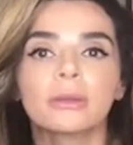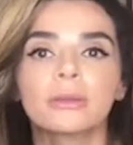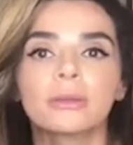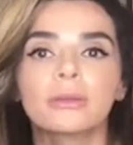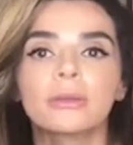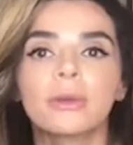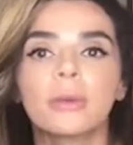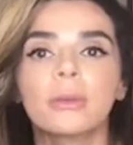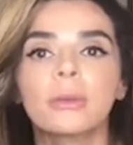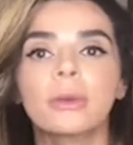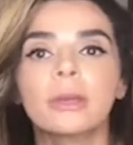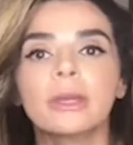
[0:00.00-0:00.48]

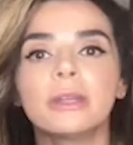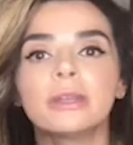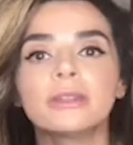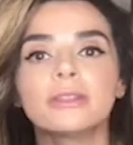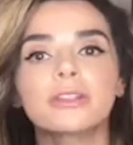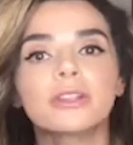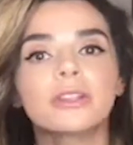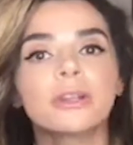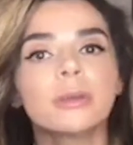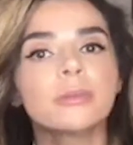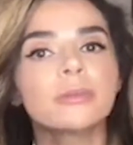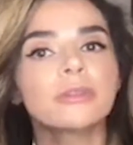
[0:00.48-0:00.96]
So
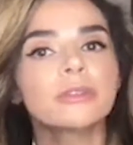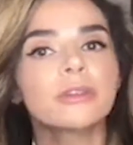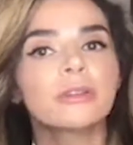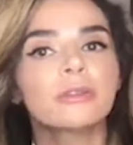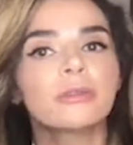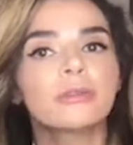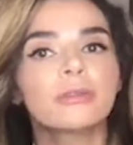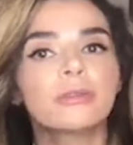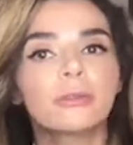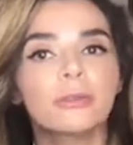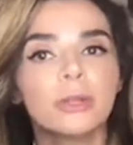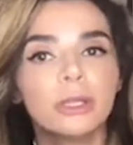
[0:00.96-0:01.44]
in terms
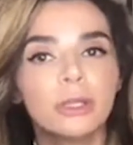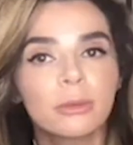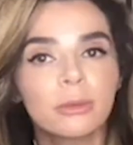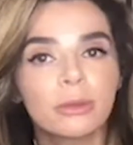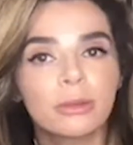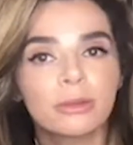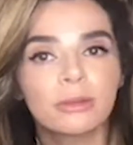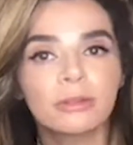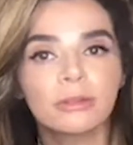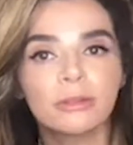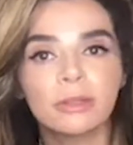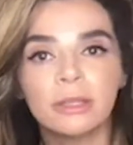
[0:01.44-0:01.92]
of
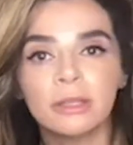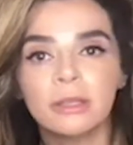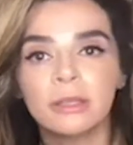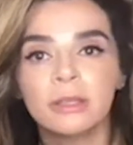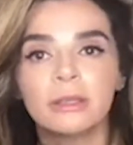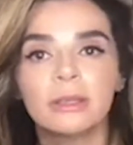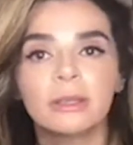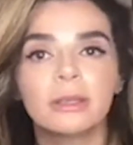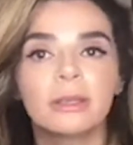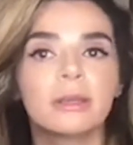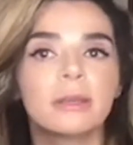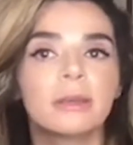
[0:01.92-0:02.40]

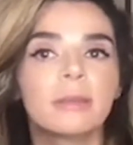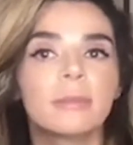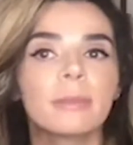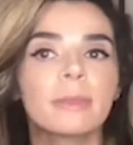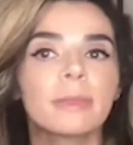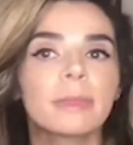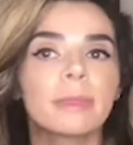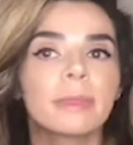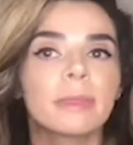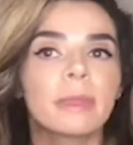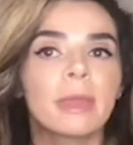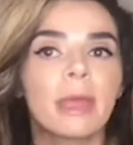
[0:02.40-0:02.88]
frequency,
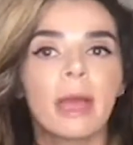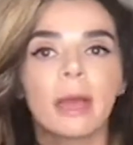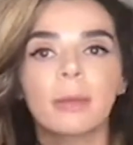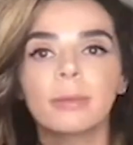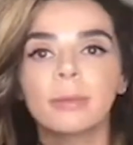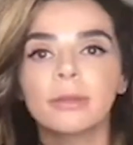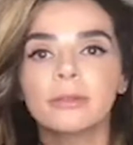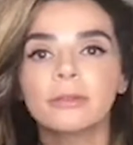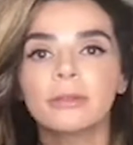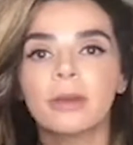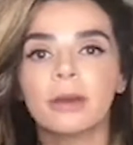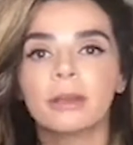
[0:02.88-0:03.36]

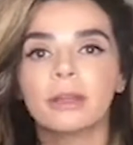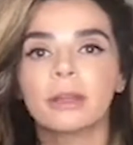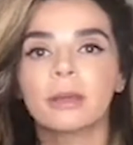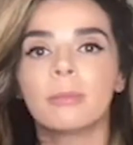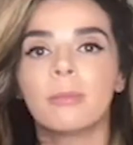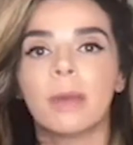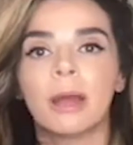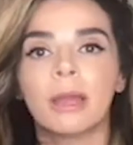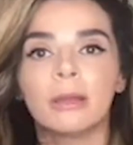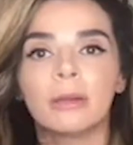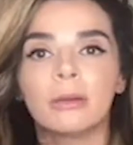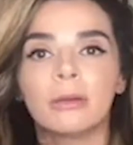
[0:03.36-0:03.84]

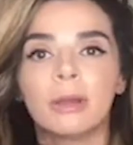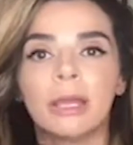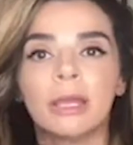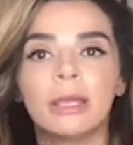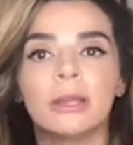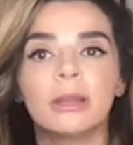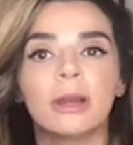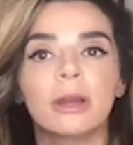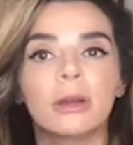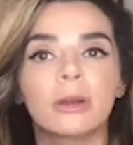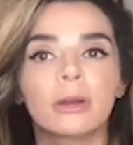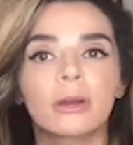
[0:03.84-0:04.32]
episodic
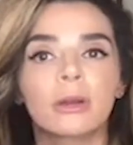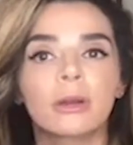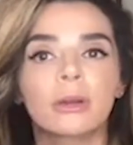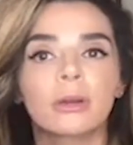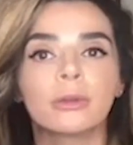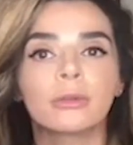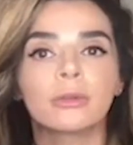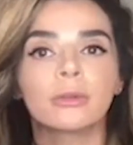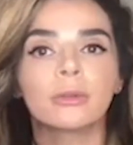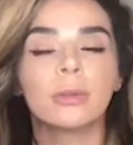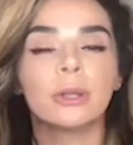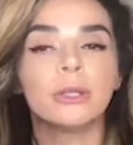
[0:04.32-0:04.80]
migraine
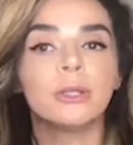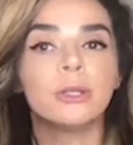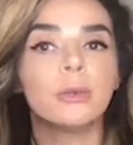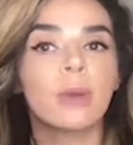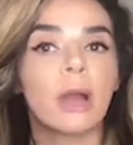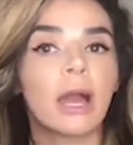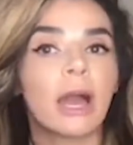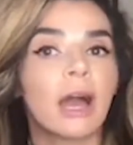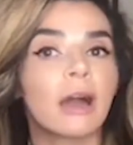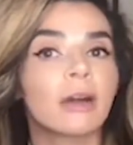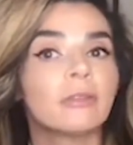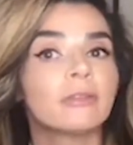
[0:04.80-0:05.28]
occurs when
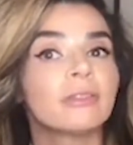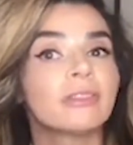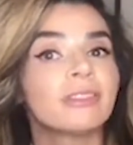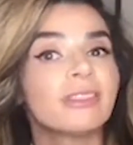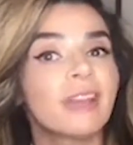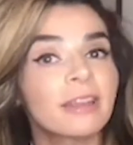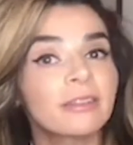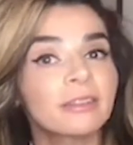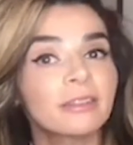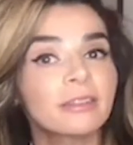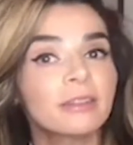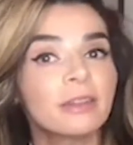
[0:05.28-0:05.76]
you have
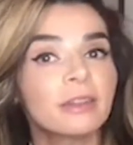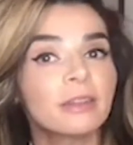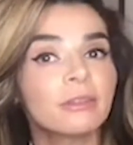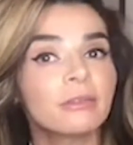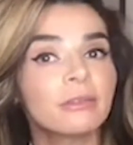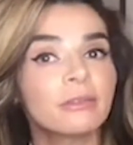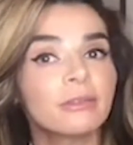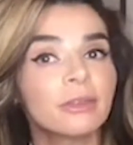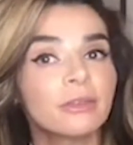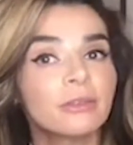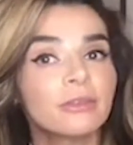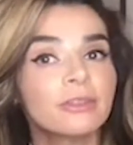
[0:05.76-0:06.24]
less
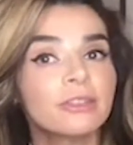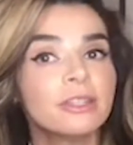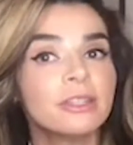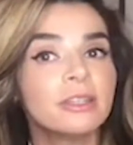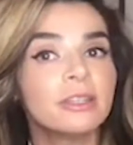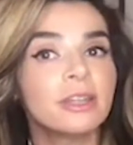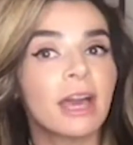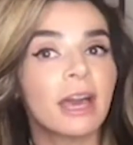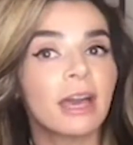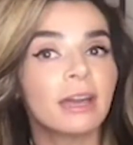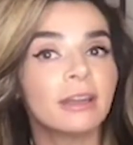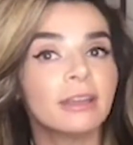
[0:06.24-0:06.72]
than
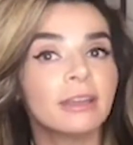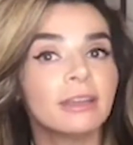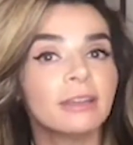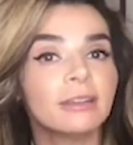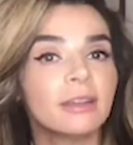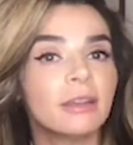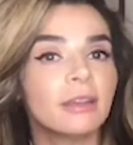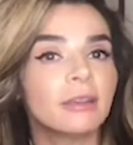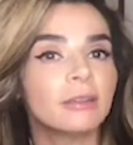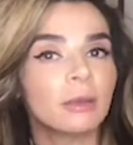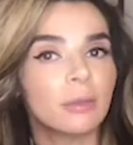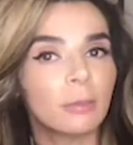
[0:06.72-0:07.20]
15
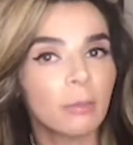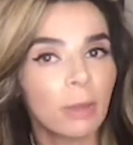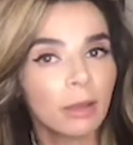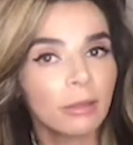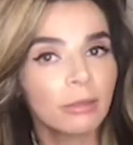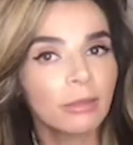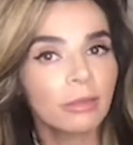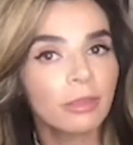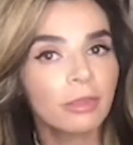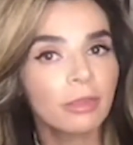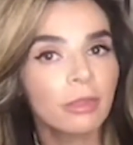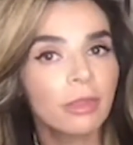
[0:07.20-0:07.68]
headache days a
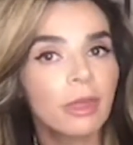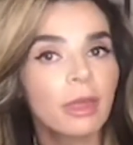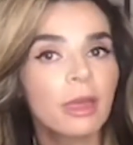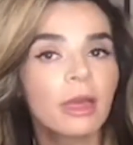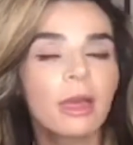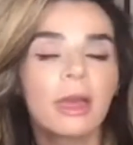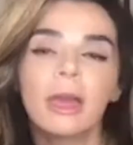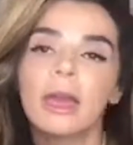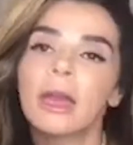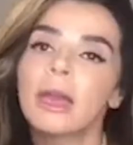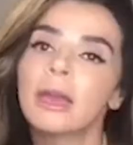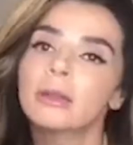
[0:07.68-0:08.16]
month,
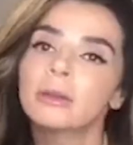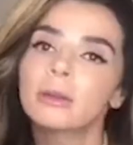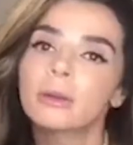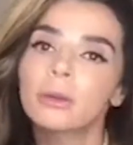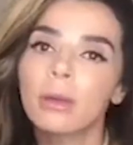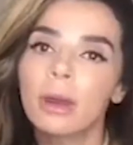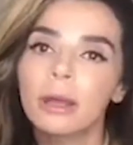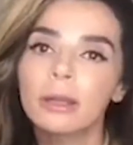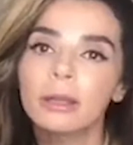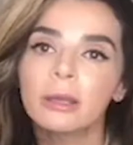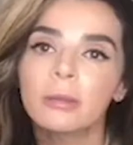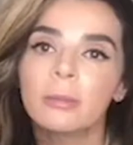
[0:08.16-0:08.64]

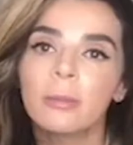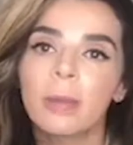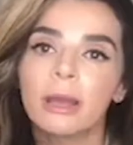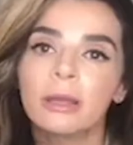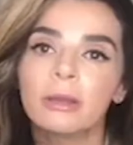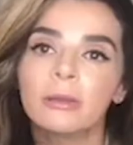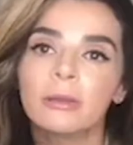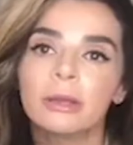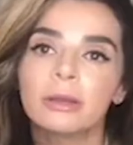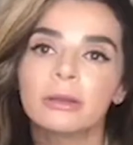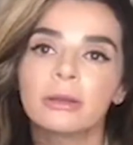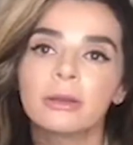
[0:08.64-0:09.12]
and chronic
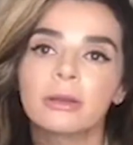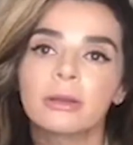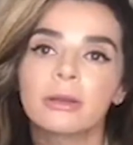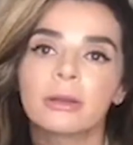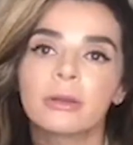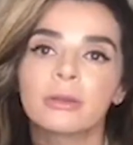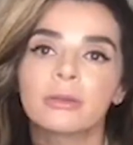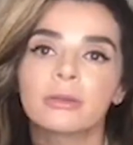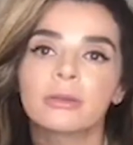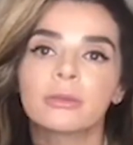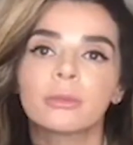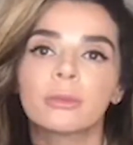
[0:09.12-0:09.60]
migraine
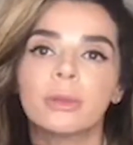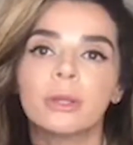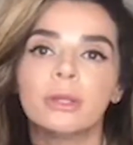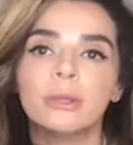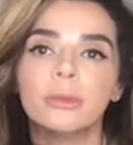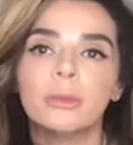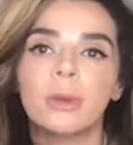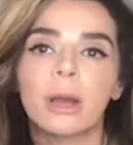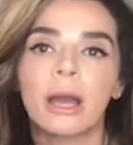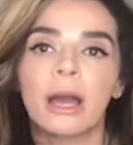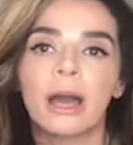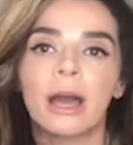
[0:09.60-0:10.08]
occurs
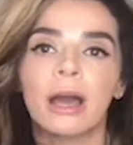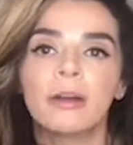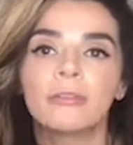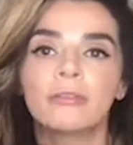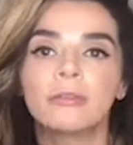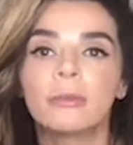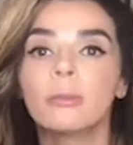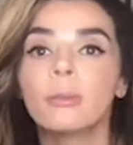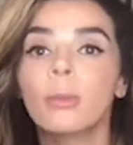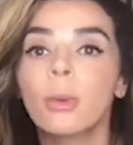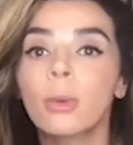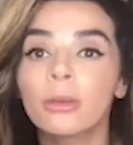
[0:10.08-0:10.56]
when you
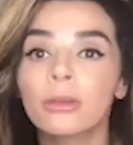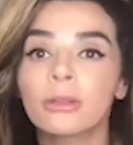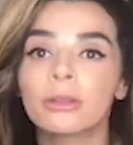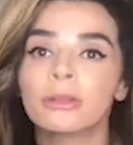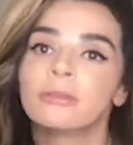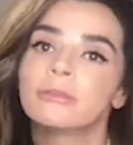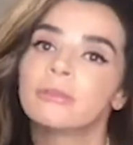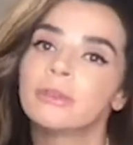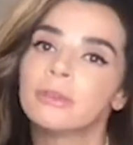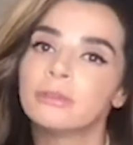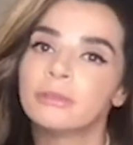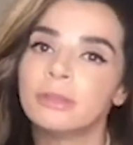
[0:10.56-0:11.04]
have more
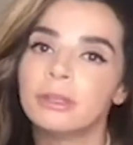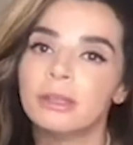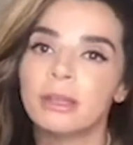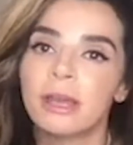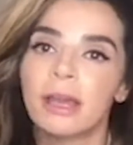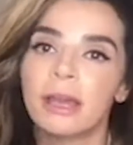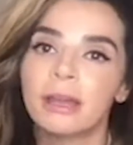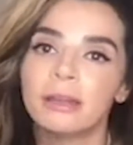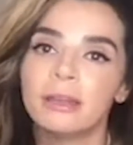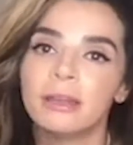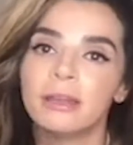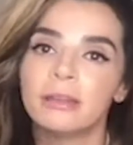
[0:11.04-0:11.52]
than 15
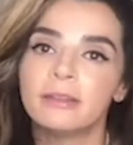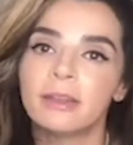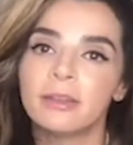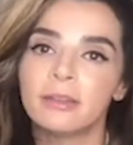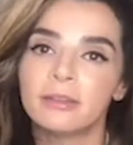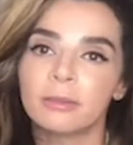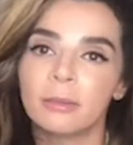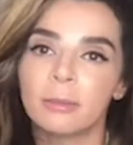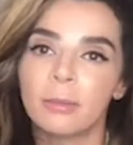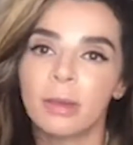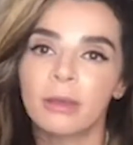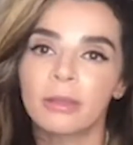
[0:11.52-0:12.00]
headache
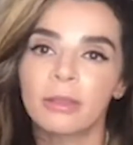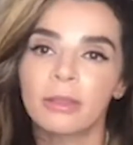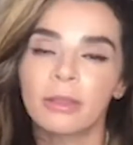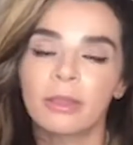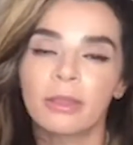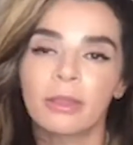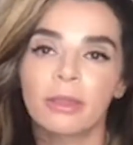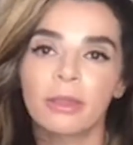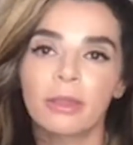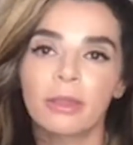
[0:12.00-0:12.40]
days a month.